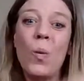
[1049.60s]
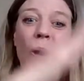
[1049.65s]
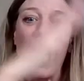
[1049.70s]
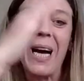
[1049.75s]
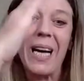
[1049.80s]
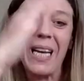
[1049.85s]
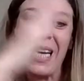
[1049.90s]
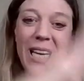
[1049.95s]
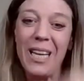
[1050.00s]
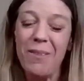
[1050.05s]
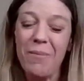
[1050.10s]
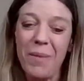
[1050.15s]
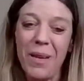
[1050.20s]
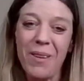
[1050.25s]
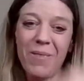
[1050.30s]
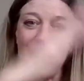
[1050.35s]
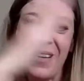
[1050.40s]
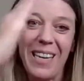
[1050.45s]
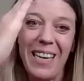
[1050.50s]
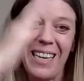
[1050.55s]
Rock it,
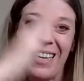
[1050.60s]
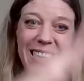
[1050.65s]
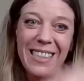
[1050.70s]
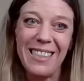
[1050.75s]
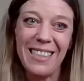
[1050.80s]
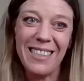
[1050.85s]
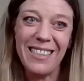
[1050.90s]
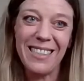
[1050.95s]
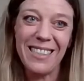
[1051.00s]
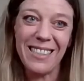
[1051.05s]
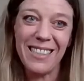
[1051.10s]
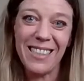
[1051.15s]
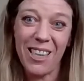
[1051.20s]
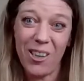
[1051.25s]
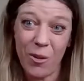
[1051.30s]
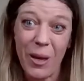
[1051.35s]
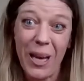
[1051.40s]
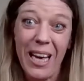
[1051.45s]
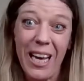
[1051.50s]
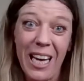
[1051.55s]
pivot it,
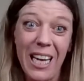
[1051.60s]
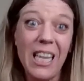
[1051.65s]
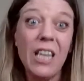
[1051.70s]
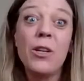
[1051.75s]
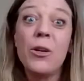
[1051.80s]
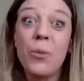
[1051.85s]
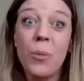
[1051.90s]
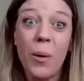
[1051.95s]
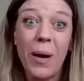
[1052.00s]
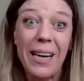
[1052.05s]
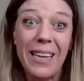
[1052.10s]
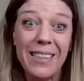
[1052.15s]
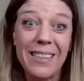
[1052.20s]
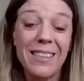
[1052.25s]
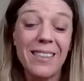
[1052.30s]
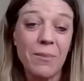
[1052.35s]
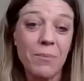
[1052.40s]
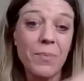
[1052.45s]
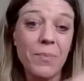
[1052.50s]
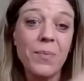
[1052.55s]
okay?
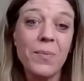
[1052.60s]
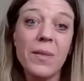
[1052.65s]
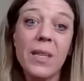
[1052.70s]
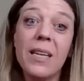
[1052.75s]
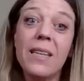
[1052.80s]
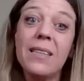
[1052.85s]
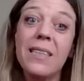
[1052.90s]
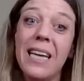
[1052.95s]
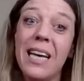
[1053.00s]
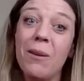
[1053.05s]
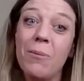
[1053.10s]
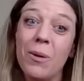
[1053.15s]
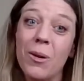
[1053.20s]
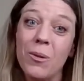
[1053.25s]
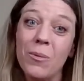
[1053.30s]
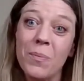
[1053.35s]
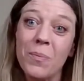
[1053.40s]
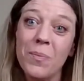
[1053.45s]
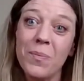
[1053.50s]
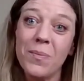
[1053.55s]
Twice.
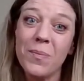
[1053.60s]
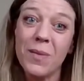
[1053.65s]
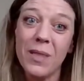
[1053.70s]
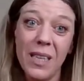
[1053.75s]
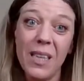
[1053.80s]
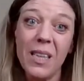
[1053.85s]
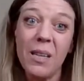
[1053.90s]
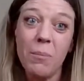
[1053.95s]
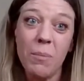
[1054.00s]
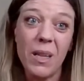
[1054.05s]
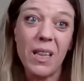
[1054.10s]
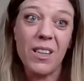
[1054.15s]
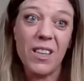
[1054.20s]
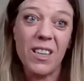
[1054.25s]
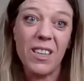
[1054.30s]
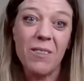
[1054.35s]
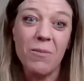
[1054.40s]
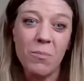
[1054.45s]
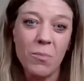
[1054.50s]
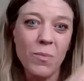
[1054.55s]
Table. And it could be
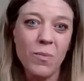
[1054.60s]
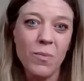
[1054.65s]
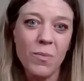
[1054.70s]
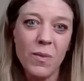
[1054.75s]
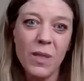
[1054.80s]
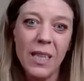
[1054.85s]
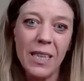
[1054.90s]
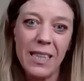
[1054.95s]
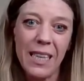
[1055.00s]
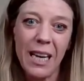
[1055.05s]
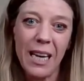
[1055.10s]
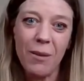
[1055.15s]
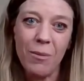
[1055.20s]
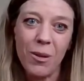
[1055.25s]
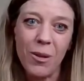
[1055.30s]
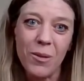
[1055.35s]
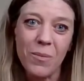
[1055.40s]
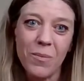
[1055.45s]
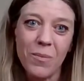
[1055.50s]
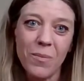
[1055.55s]
little.
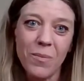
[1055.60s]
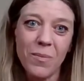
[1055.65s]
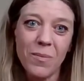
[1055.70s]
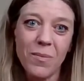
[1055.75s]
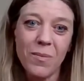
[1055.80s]
Table.